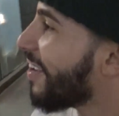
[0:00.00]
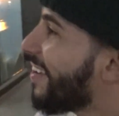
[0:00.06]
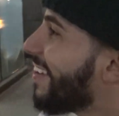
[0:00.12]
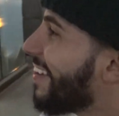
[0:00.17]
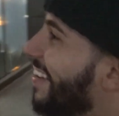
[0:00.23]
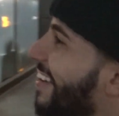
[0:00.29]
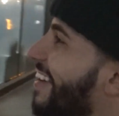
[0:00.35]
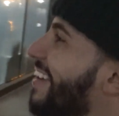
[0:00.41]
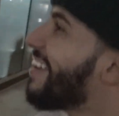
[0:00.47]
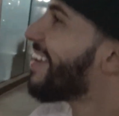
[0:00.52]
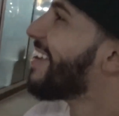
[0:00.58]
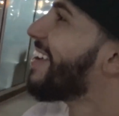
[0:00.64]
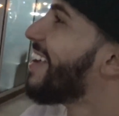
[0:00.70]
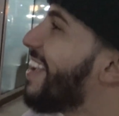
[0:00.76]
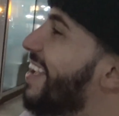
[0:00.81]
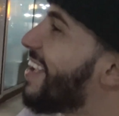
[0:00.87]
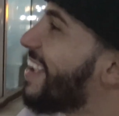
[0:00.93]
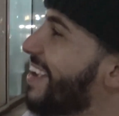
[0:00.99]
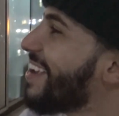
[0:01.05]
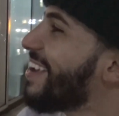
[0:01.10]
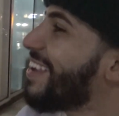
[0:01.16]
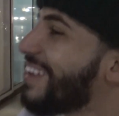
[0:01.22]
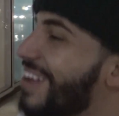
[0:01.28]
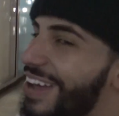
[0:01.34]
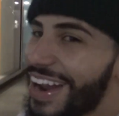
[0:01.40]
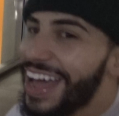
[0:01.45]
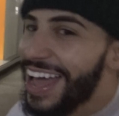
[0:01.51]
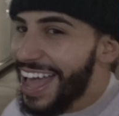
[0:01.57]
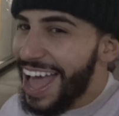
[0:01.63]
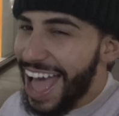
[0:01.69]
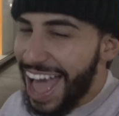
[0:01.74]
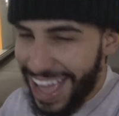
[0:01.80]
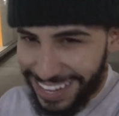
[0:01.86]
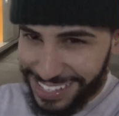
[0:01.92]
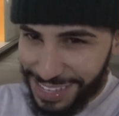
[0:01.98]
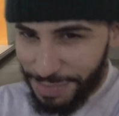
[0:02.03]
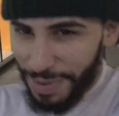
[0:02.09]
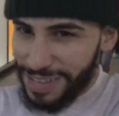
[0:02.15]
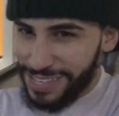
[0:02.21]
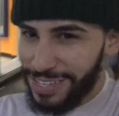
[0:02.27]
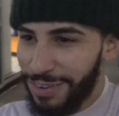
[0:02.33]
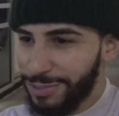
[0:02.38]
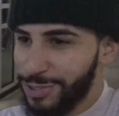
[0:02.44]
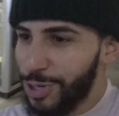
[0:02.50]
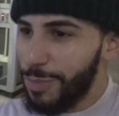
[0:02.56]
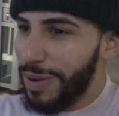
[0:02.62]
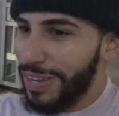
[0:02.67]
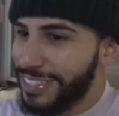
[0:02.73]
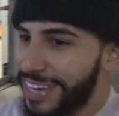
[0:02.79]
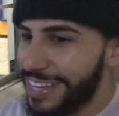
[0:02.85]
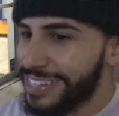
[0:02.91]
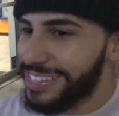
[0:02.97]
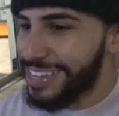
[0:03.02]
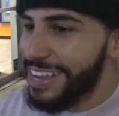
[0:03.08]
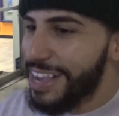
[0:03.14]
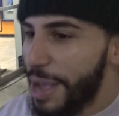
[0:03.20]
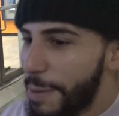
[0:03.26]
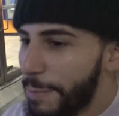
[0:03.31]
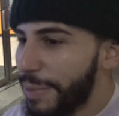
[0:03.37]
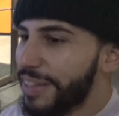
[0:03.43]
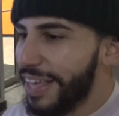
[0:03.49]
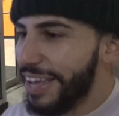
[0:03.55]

no, was not cold. Was shirtless. No, no, I asked myself show my chest, but